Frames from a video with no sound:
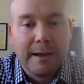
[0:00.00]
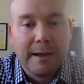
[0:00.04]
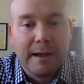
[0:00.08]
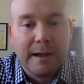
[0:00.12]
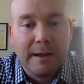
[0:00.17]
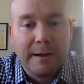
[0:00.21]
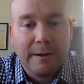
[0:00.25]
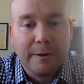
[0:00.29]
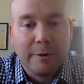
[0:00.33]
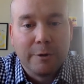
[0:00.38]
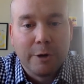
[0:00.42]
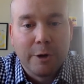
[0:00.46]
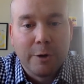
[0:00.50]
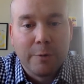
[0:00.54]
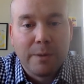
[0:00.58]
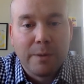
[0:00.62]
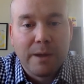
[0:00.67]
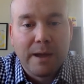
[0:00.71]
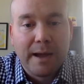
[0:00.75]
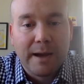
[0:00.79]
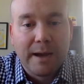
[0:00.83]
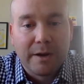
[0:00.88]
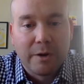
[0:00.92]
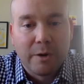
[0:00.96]
group
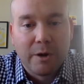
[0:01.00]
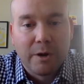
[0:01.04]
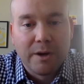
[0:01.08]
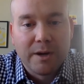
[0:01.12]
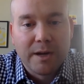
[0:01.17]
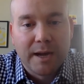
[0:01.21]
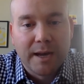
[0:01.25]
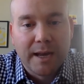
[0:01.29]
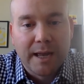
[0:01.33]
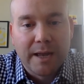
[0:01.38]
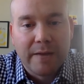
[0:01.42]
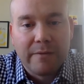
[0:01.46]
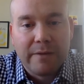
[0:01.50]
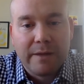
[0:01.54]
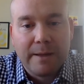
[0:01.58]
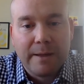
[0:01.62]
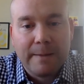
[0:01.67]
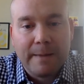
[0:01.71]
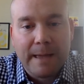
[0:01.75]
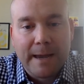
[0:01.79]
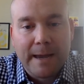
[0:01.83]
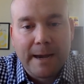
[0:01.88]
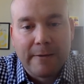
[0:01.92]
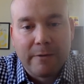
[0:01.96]
at Crowe and Dunlevy.
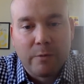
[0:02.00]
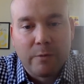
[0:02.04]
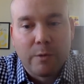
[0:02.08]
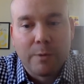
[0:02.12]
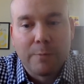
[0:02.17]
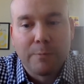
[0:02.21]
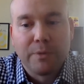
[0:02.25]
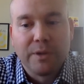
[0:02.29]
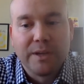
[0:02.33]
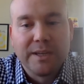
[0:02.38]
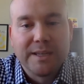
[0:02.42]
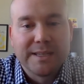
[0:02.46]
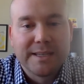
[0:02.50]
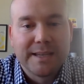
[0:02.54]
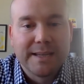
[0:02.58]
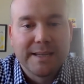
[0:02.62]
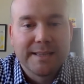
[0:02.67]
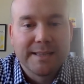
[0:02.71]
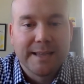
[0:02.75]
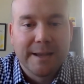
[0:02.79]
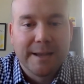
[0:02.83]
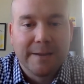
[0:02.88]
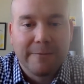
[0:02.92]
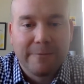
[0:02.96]
And everyone, please stay safe.